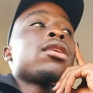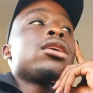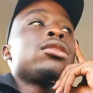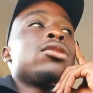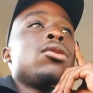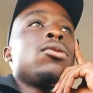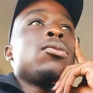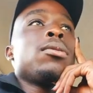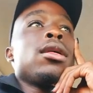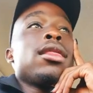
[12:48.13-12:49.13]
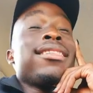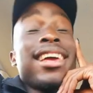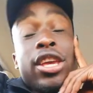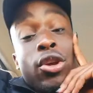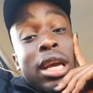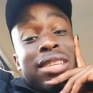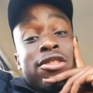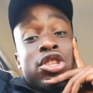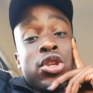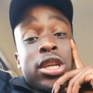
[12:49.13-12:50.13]
So, thank you guys
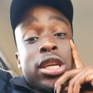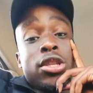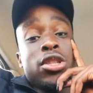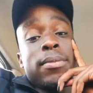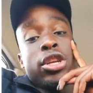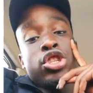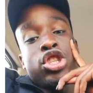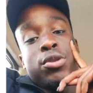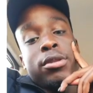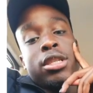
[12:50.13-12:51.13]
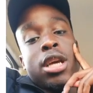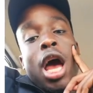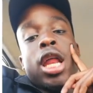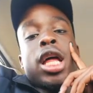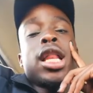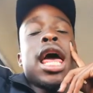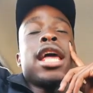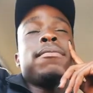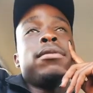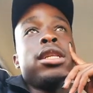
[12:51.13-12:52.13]
for tuning in to my YouTube channel,
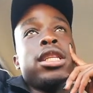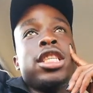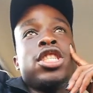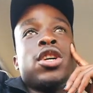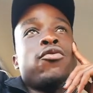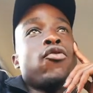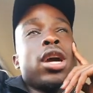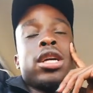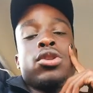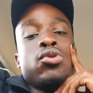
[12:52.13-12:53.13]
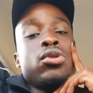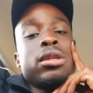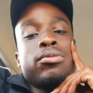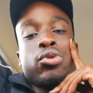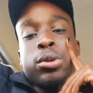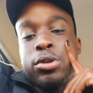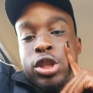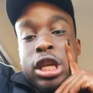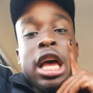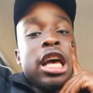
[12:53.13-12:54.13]
and please don't forget to do
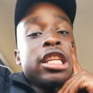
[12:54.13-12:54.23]
subscriptions.